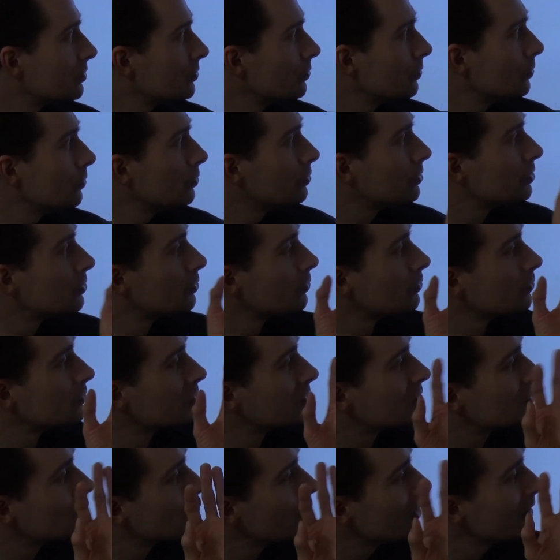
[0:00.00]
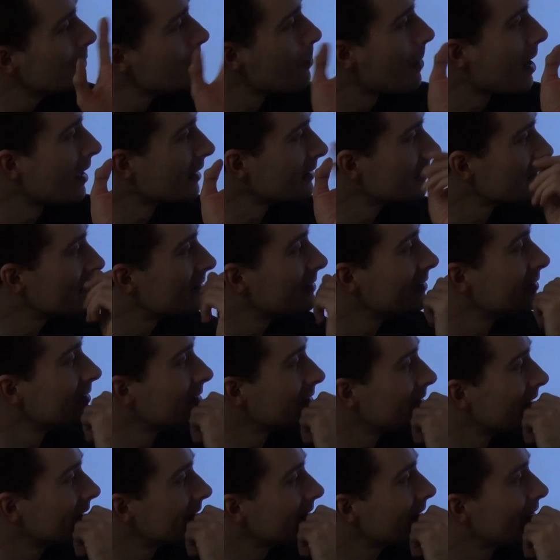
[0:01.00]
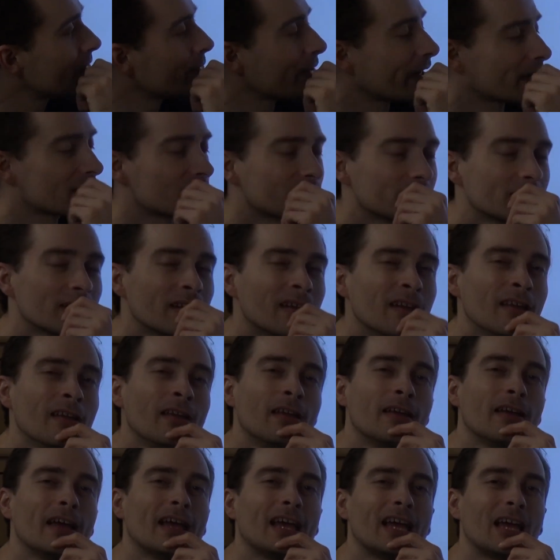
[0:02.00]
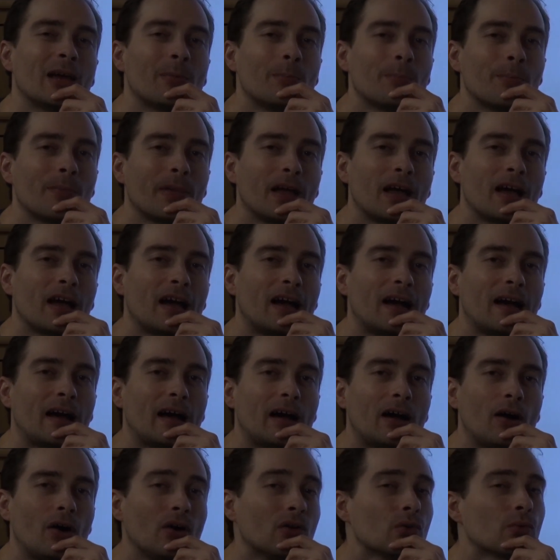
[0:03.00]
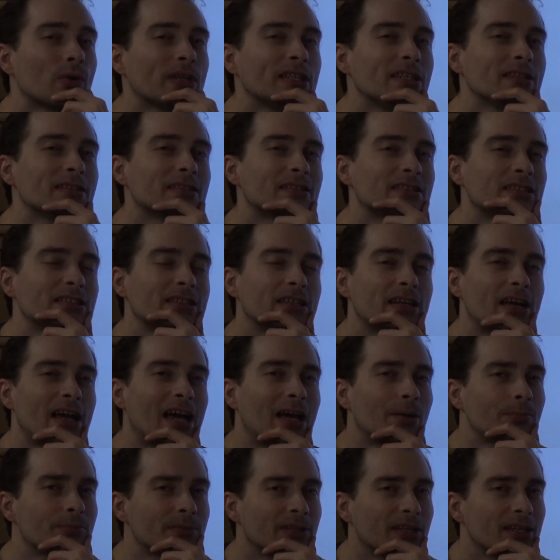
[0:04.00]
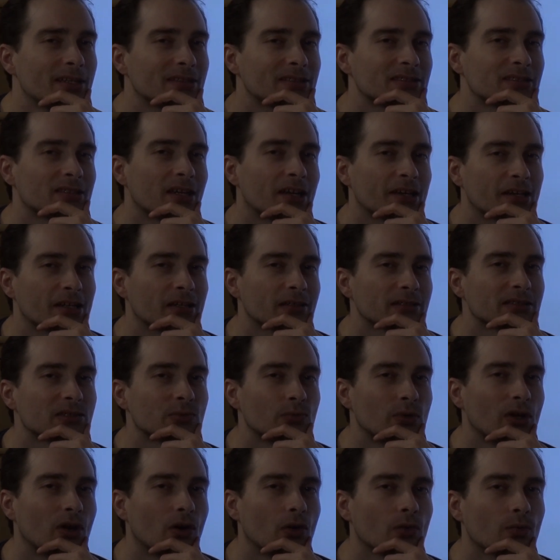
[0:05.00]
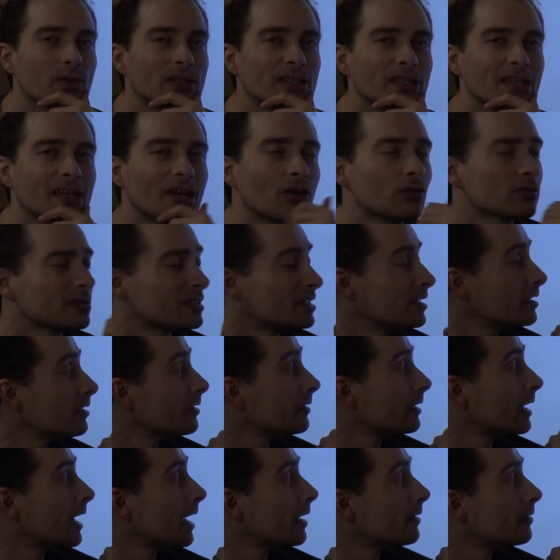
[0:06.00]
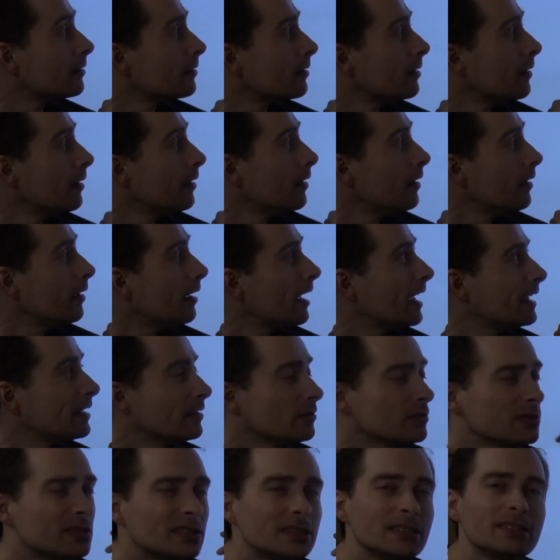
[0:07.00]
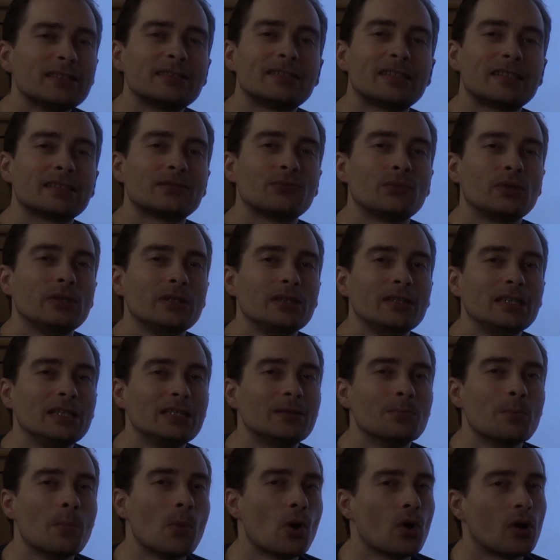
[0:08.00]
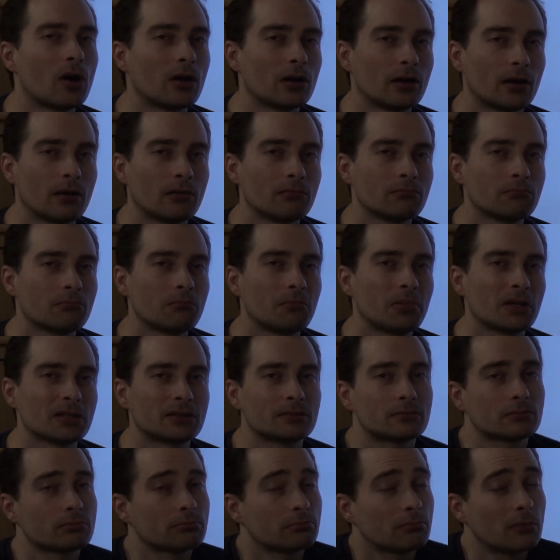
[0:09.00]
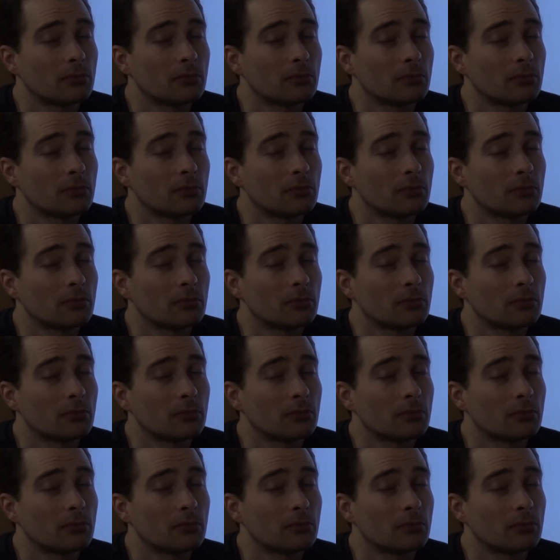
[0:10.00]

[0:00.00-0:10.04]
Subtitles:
2 to 3 months in that direction are already the update cycles we already got here. And I don't think that we need more, but